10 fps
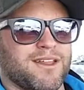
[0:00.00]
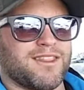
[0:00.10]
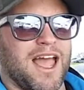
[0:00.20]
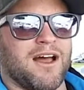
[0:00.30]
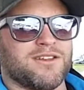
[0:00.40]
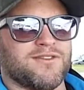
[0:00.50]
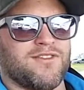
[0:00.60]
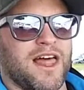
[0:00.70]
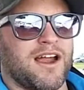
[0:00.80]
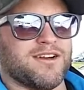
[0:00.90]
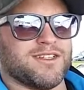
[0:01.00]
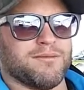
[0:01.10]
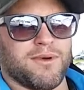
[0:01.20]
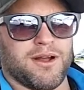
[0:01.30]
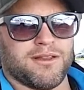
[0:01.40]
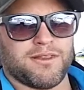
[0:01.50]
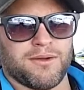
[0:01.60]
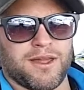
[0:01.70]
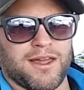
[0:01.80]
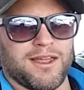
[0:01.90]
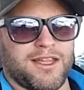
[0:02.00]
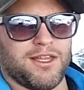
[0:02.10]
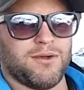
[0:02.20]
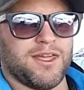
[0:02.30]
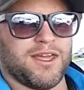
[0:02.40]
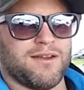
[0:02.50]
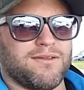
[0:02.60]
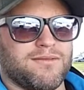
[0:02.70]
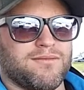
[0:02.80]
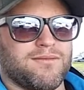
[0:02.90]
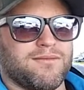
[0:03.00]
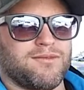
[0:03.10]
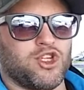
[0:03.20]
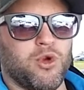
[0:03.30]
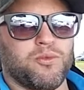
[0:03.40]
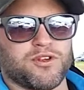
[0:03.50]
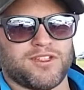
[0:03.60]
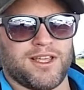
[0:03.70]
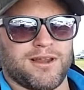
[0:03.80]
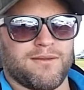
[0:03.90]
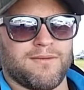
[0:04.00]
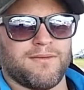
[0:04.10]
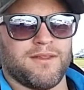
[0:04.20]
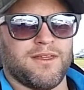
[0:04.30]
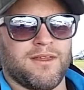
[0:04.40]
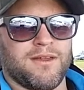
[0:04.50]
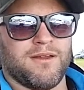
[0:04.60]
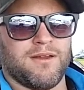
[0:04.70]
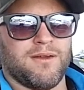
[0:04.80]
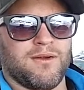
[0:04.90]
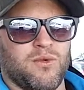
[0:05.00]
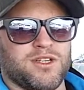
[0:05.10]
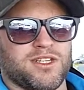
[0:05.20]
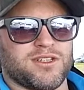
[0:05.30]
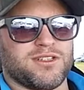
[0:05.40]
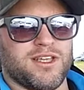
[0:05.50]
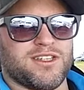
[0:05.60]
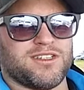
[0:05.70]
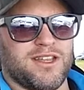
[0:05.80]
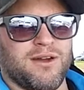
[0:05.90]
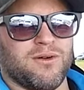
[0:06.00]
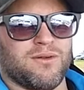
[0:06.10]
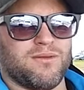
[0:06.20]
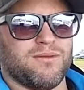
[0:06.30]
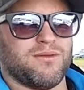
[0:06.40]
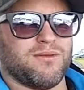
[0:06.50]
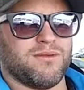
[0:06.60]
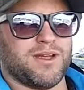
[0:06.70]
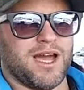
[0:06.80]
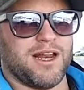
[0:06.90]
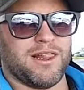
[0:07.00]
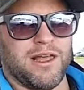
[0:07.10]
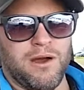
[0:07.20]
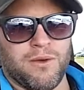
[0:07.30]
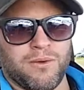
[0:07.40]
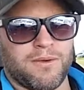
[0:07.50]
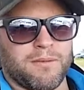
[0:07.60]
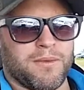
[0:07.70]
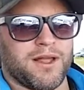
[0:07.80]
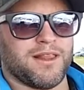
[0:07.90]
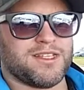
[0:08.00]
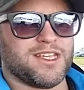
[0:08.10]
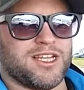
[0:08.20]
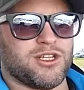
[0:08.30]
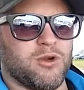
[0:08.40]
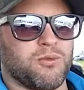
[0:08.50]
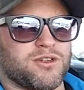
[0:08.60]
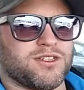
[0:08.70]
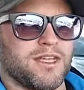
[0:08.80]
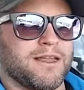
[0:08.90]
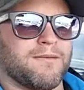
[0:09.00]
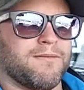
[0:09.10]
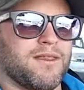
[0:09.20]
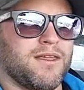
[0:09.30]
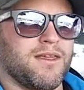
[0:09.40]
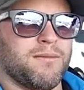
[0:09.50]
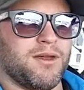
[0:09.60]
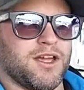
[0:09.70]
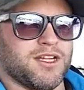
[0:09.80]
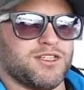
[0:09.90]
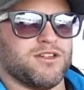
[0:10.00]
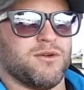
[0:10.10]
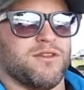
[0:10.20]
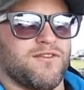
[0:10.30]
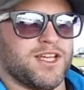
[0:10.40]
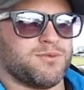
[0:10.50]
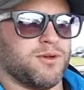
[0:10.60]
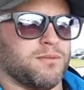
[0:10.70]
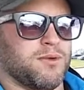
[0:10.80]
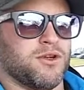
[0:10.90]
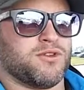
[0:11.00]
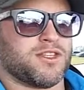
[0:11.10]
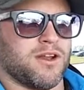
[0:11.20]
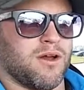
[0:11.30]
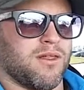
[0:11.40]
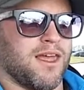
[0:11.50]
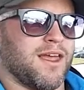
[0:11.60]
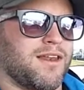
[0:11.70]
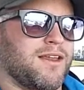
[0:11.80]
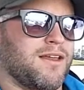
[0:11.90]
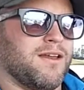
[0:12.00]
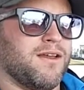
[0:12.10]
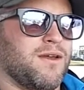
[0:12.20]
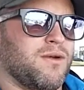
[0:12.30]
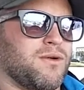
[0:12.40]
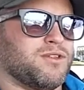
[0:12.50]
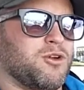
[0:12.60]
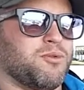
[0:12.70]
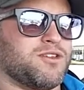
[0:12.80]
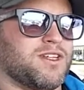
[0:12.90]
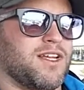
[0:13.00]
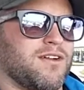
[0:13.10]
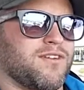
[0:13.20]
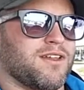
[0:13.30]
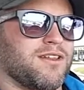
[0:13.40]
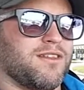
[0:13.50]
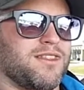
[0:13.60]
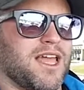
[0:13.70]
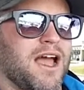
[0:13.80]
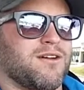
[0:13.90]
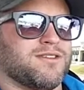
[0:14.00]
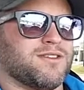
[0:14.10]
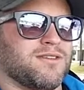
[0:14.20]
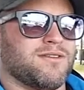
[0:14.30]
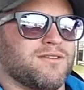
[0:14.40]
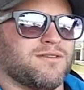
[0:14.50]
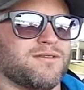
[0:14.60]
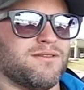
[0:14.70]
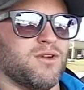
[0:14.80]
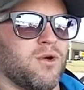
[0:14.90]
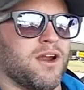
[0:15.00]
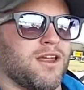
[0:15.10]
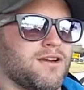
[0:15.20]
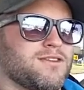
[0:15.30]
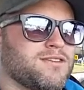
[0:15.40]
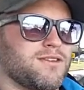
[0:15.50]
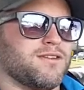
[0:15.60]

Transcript: 1,000 flyers in a month, okay, and you get 2%, which is still kind of low, but let's say 2%, because you're doing the Facebook boost and all that. Well, 2% of 1,000 door hangers